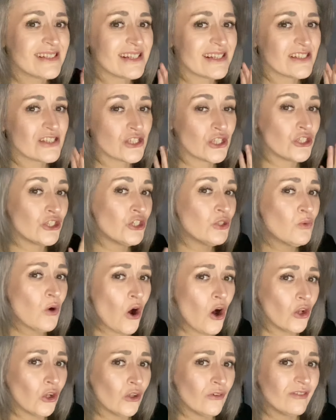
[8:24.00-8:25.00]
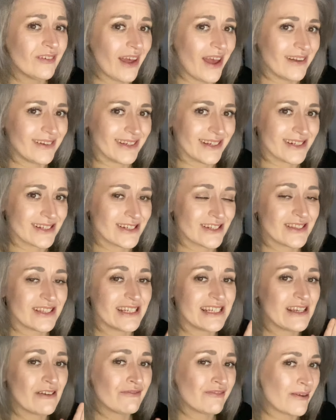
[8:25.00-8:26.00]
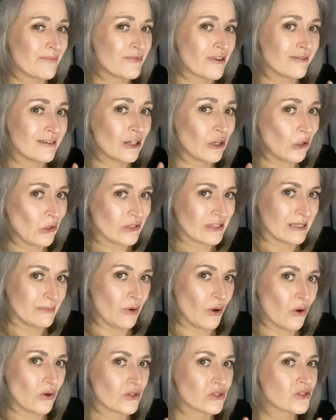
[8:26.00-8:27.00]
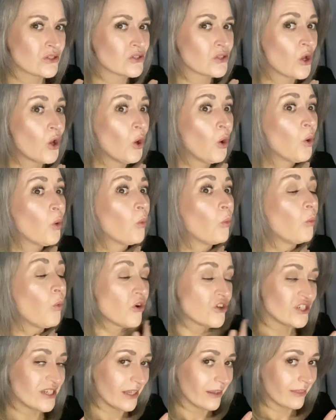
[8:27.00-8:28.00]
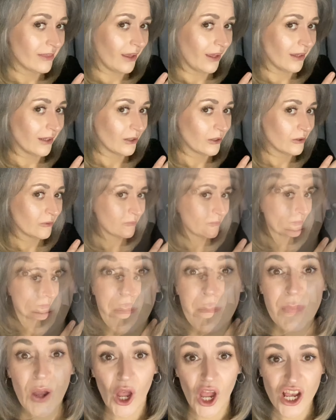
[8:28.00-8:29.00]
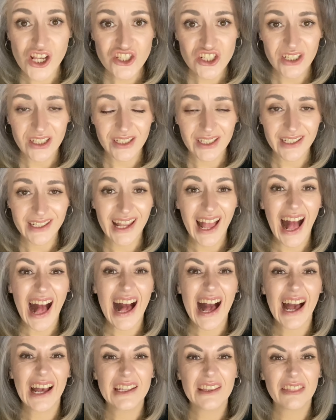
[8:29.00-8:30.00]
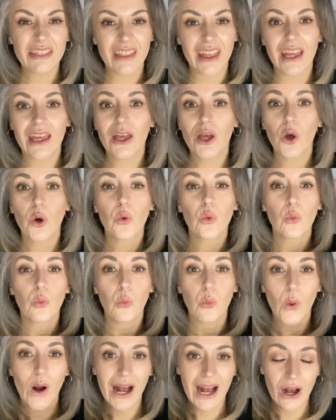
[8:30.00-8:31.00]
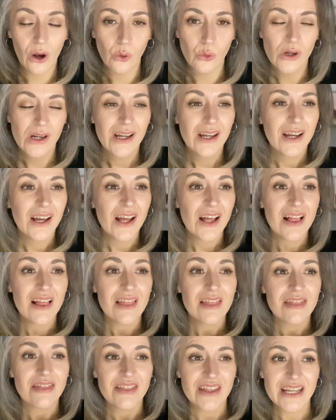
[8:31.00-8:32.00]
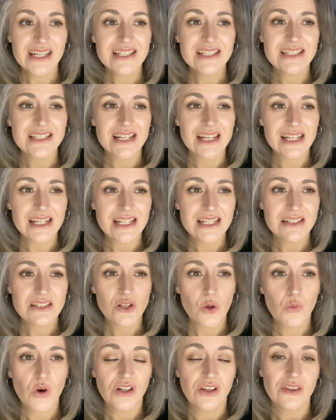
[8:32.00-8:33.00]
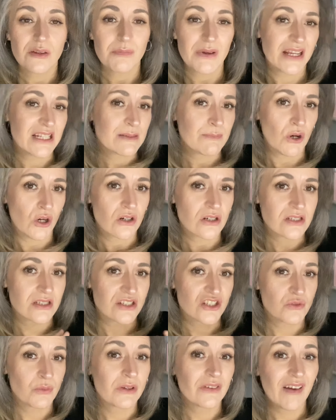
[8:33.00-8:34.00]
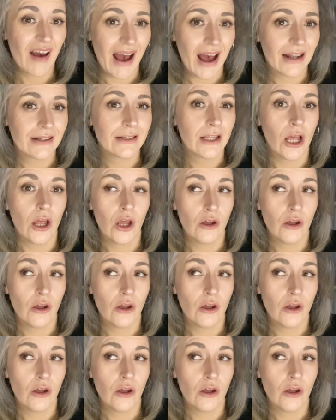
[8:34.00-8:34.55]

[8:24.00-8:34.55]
is the You Are Loved edit, the February Glossy Box. What do you think? Personally, I think, wow. This is one of the best boxes we've had